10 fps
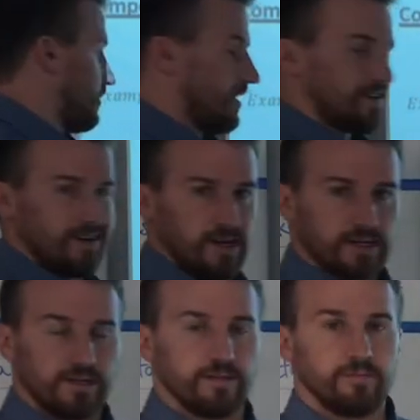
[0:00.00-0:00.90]
they
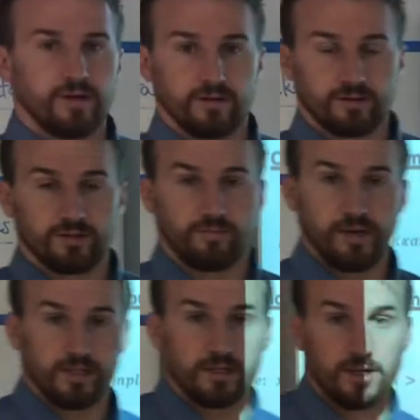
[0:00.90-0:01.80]
connect in the middle. So
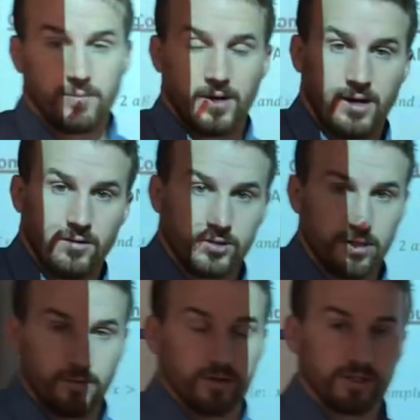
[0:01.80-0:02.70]
basically, can any of those
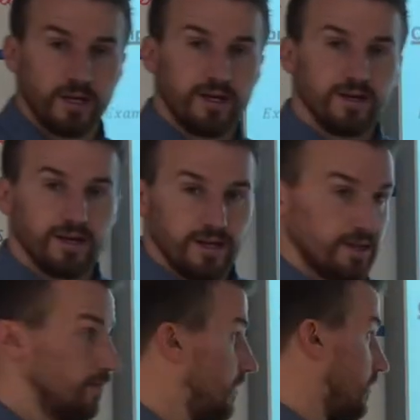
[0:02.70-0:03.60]
numbers in
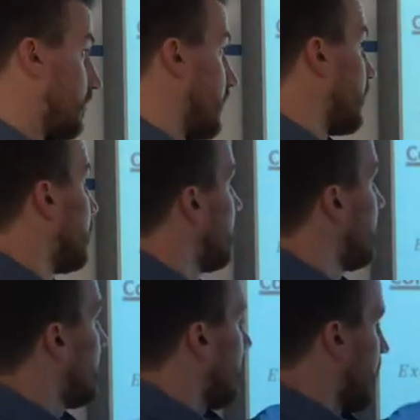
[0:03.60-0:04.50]
the middle there.
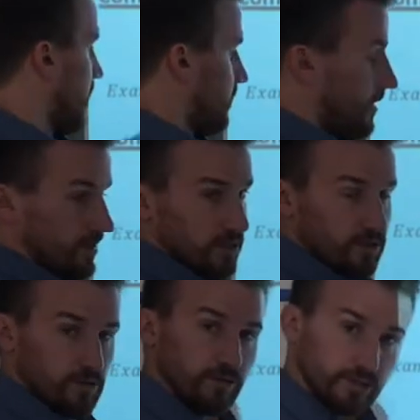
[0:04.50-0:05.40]
And means it
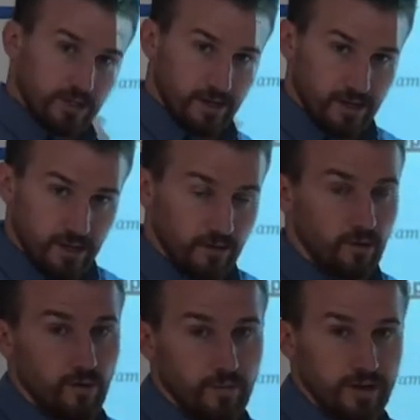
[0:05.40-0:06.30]
goes together,
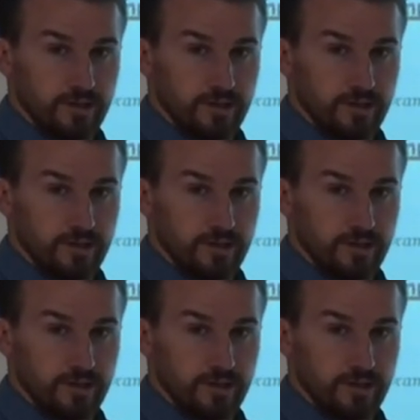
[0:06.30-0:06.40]
or means